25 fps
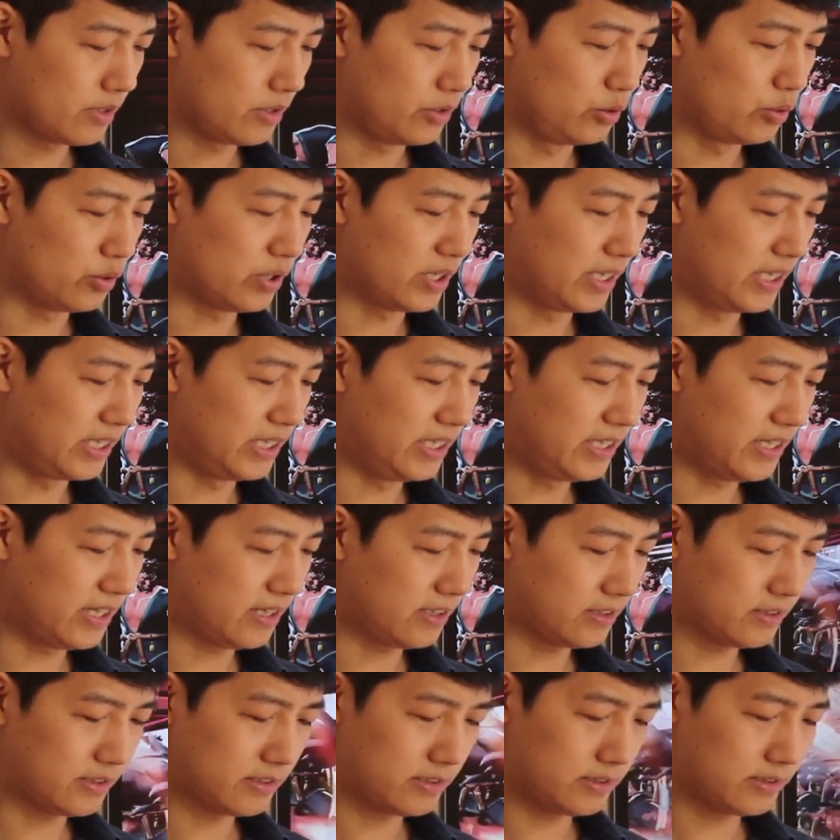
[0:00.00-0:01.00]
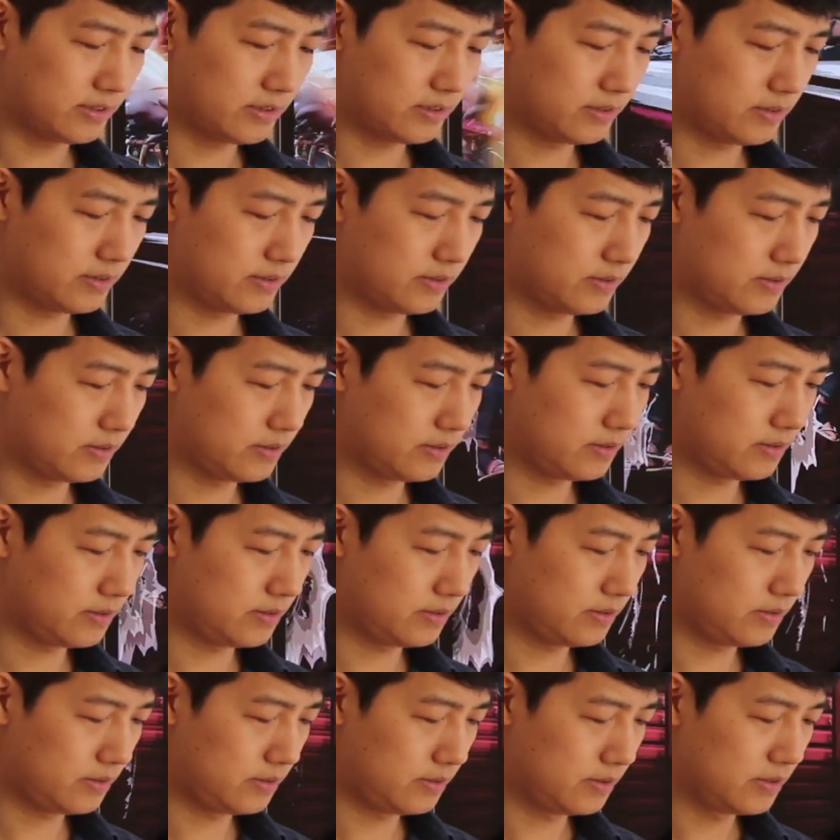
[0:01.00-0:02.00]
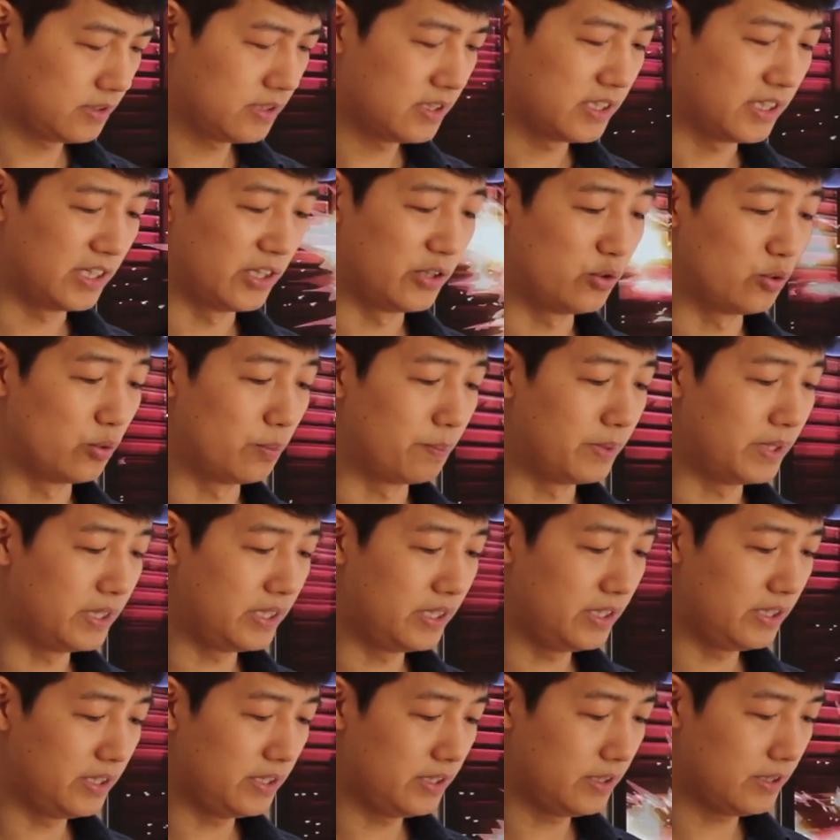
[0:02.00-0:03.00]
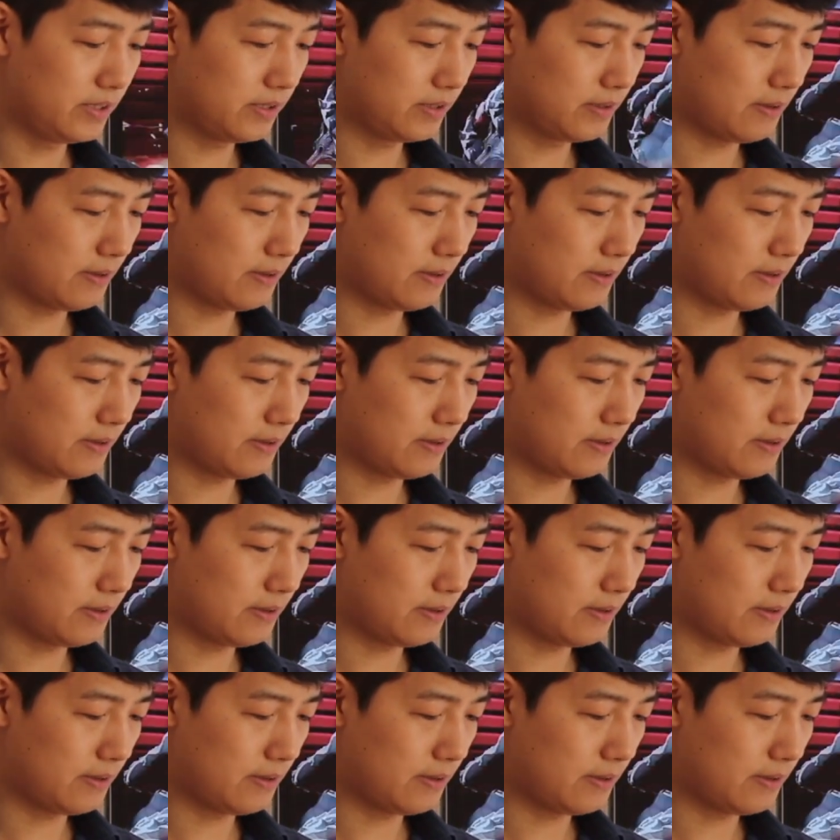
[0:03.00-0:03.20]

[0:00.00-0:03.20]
You can EX into B.